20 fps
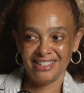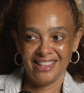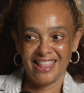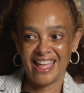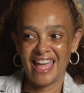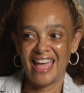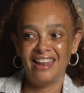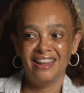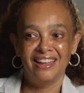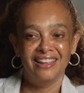to
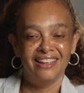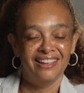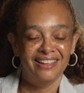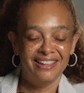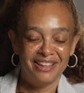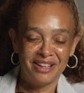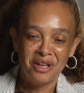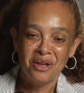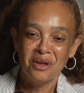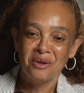
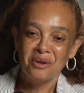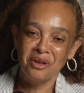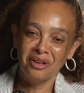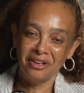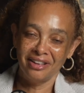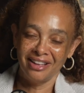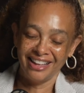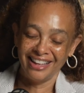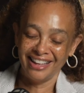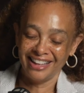that.
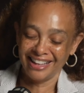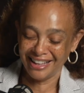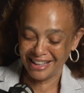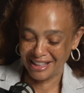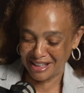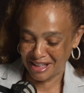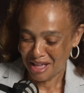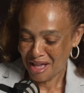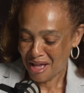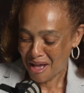
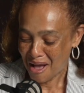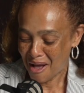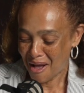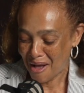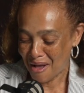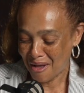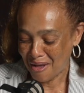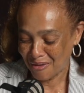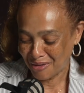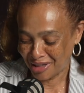
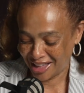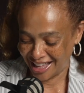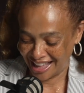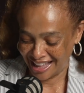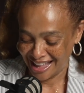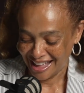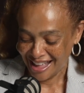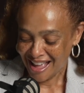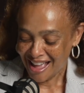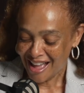Okay.
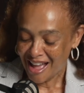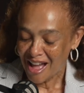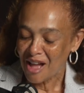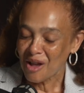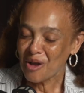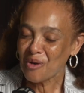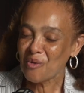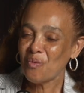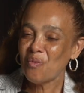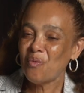
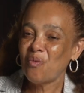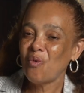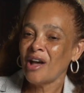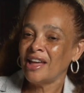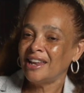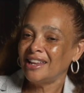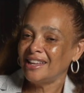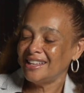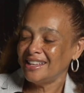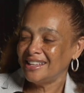
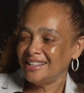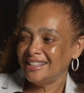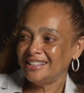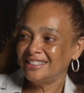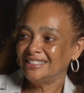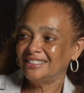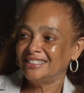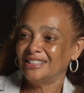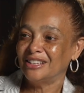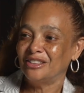What
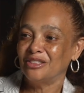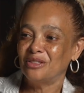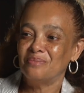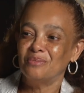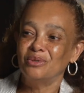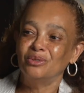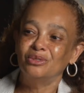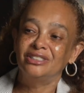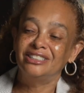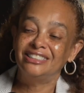is the
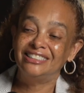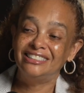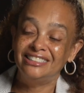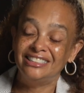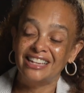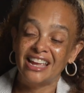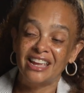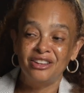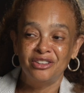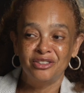most
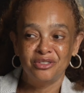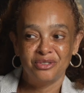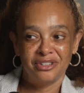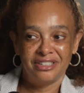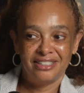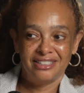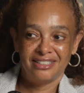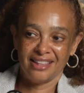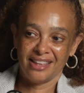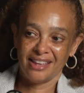
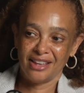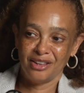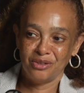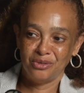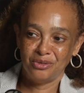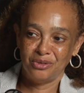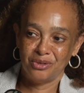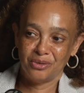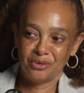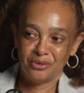dangerous thing you
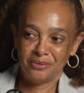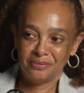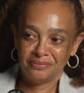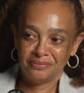do?